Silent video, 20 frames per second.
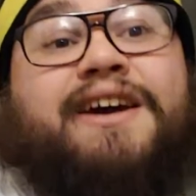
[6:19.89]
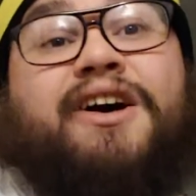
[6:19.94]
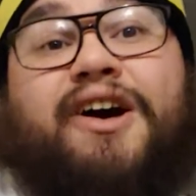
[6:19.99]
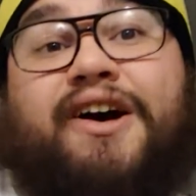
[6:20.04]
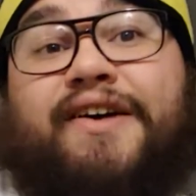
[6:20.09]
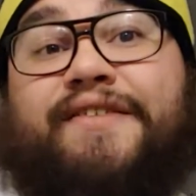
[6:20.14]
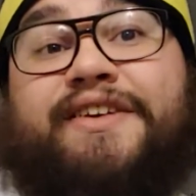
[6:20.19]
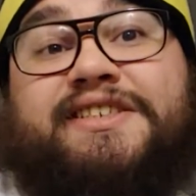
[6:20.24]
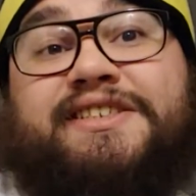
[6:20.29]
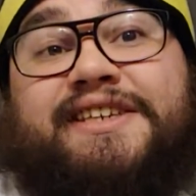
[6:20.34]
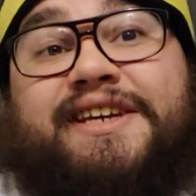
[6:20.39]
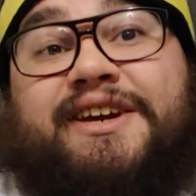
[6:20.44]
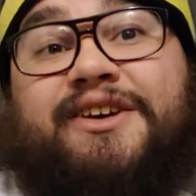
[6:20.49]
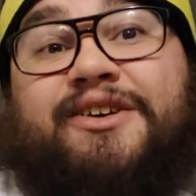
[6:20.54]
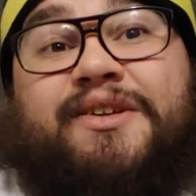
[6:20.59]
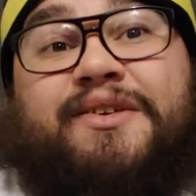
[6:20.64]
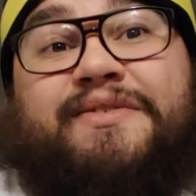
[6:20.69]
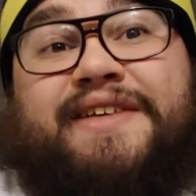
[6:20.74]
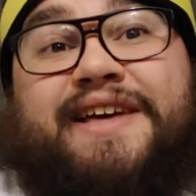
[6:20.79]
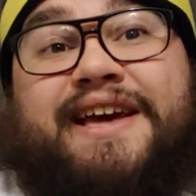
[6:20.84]
Obviously,
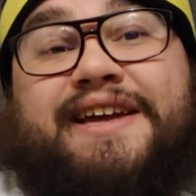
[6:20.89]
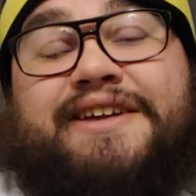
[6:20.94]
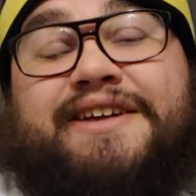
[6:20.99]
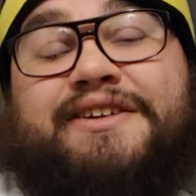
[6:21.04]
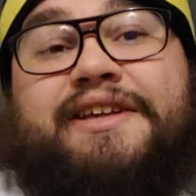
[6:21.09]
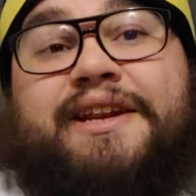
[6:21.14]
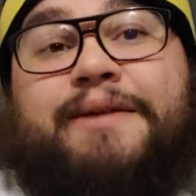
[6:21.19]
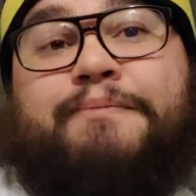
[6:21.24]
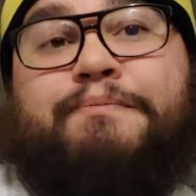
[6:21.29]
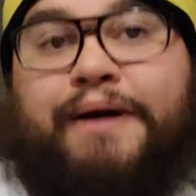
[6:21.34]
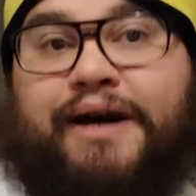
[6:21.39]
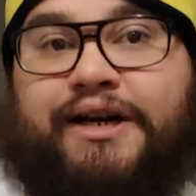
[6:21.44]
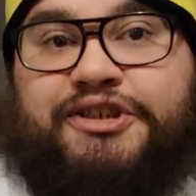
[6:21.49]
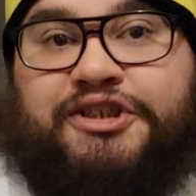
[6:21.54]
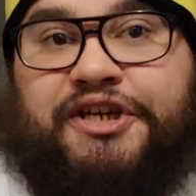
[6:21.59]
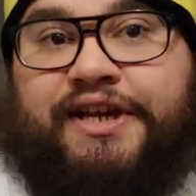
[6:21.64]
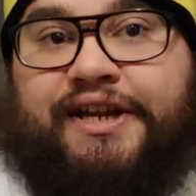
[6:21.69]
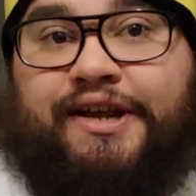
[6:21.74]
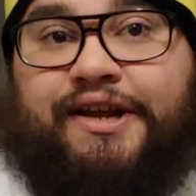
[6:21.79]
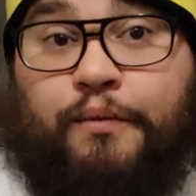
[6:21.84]
all of that, you need a
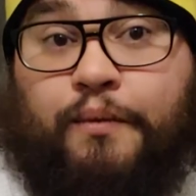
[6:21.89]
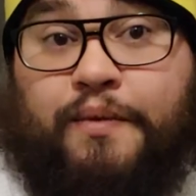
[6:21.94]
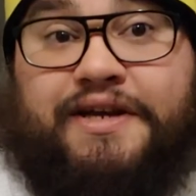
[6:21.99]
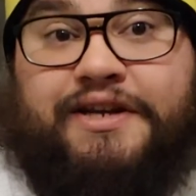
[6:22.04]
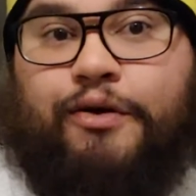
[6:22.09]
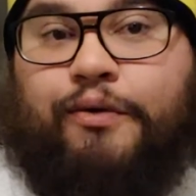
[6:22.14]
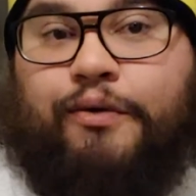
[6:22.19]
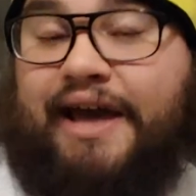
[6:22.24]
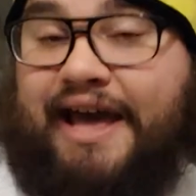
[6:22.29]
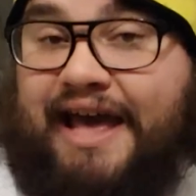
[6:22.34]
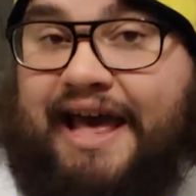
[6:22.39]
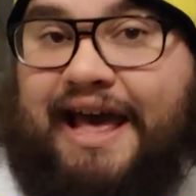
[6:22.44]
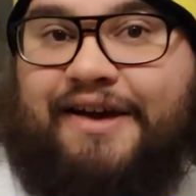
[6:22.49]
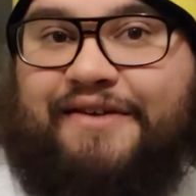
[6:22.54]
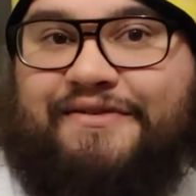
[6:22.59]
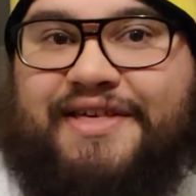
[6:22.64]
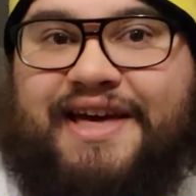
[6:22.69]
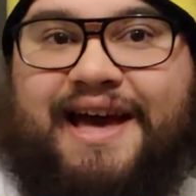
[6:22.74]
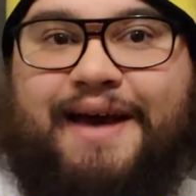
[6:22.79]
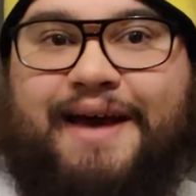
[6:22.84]
budget, and we don't
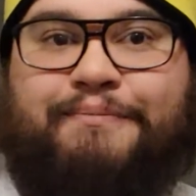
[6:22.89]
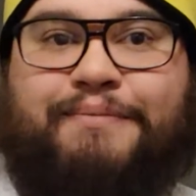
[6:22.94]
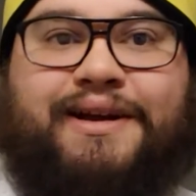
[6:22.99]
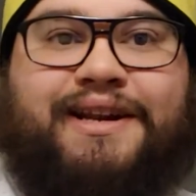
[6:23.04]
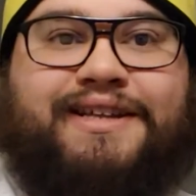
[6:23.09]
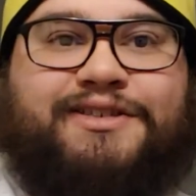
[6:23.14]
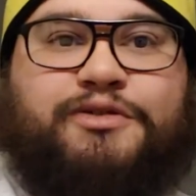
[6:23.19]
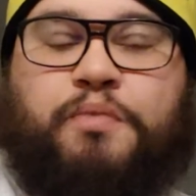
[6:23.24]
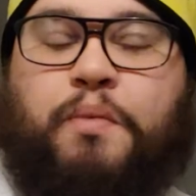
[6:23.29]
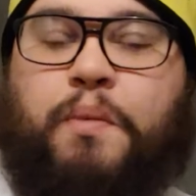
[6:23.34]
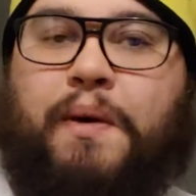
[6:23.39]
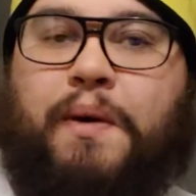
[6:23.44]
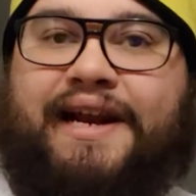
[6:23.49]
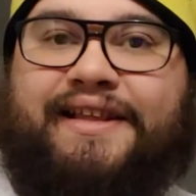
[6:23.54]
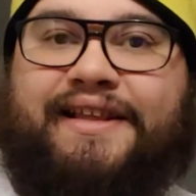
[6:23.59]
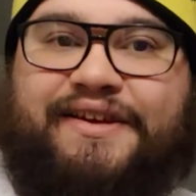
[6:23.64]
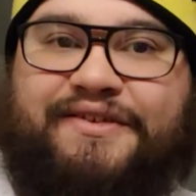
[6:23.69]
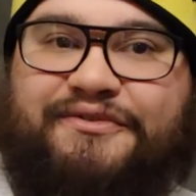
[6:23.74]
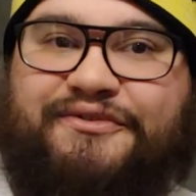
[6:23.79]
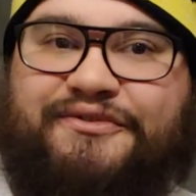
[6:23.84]
have that, but it's
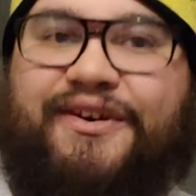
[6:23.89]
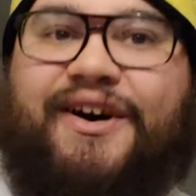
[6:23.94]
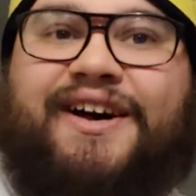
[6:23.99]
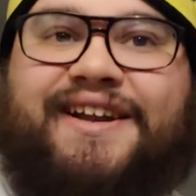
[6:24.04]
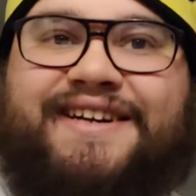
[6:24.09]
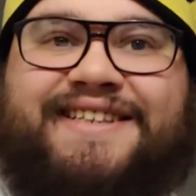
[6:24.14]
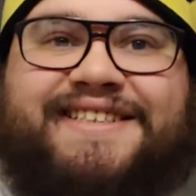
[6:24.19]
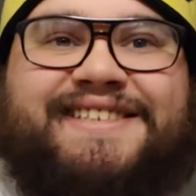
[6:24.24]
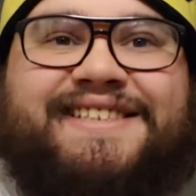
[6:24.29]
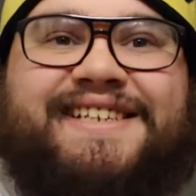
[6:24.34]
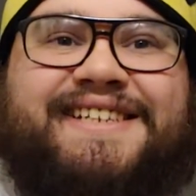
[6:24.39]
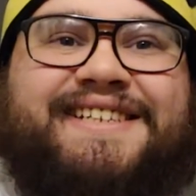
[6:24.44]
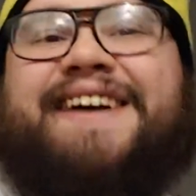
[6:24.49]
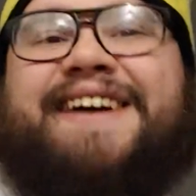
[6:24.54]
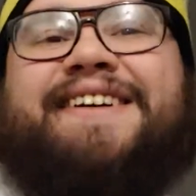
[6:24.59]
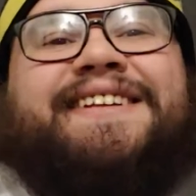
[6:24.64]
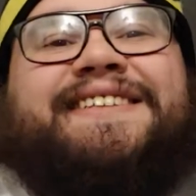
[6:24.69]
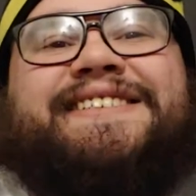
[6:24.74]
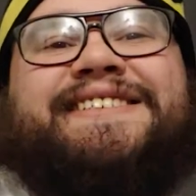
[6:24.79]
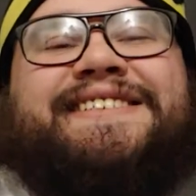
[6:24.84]
really fun to sit
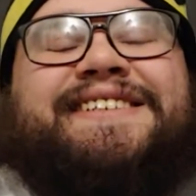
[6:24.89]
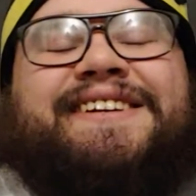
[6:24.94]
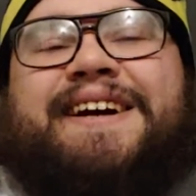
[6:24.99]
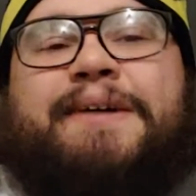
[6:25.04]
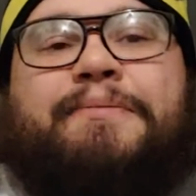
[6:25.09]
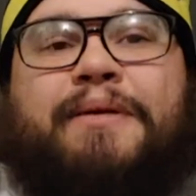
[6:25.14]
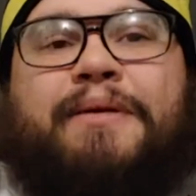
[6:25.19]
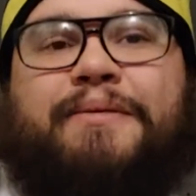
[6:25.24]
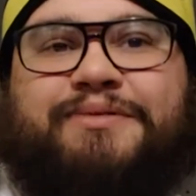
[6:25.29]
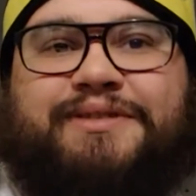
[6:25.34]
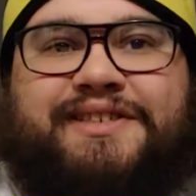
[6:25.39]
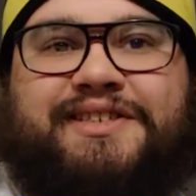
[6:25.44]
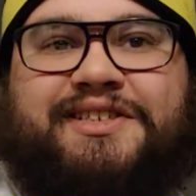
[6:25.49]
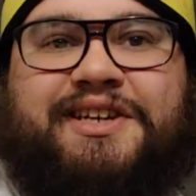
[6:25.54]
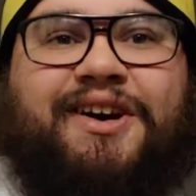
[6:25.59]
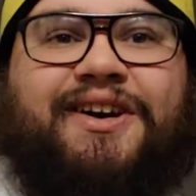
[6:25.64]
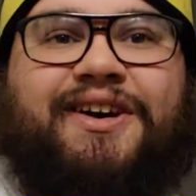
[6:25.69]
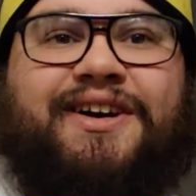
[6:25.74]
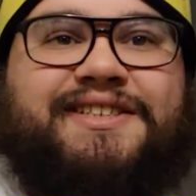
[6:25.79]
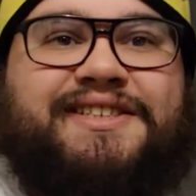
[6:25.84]
down and just come up with these
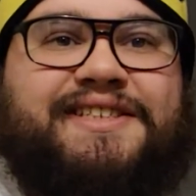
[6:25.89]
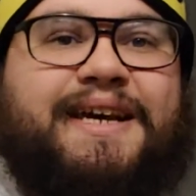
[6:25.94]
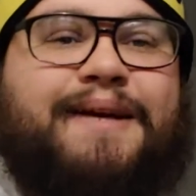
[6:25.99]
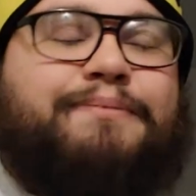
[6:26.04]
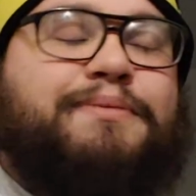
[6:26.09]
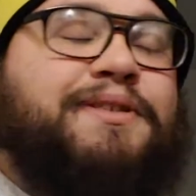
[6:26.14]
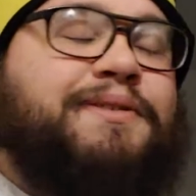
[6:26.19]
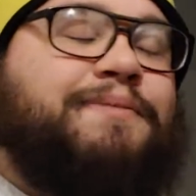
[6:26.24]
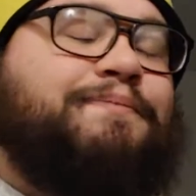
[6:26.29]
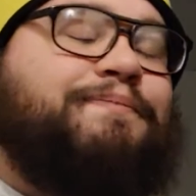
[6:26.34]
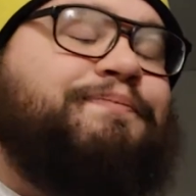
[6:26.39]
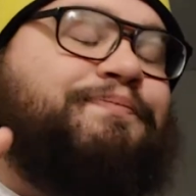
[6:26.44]
concepts.